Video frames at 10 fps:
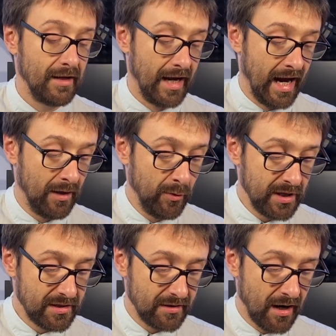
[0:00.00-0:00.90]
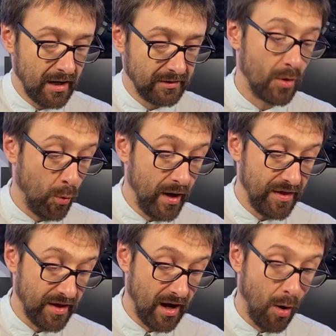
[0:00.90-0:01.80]
And we start
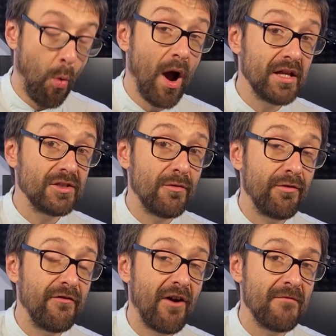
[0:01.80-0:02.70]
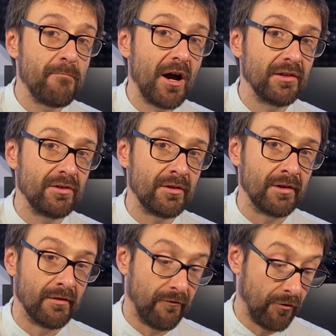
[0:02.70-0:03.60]
with a 1, 2, 3, 5
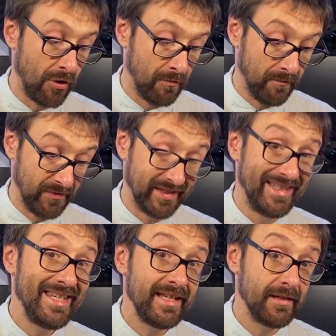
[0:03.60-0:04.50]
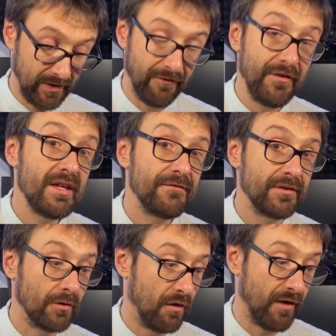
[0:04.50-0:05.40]
pattern from D, the 5th
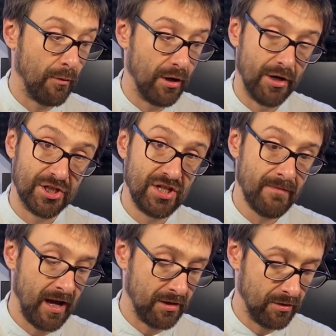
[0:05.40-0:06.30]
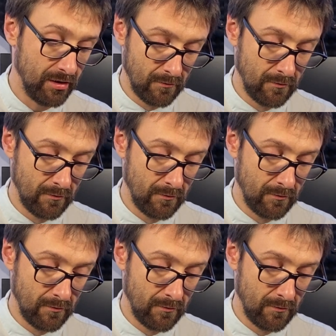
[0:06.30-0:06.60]
of our G minor.